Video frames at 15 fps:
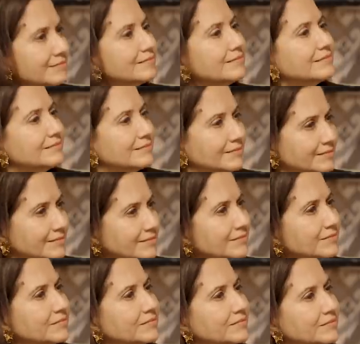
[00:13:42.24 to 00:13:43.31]
You know,
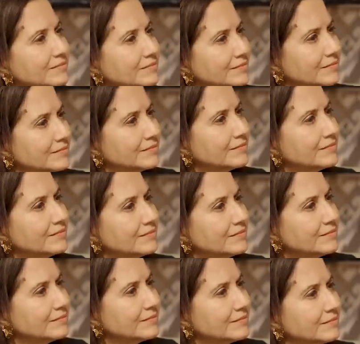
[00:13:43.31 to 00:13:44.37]
you need,
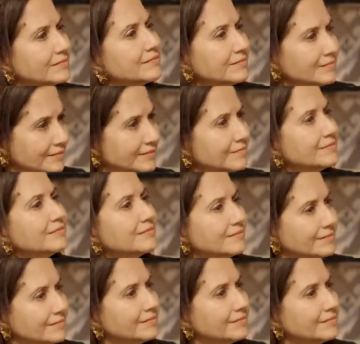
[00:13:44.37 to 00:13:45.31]
chahiye kya? You know,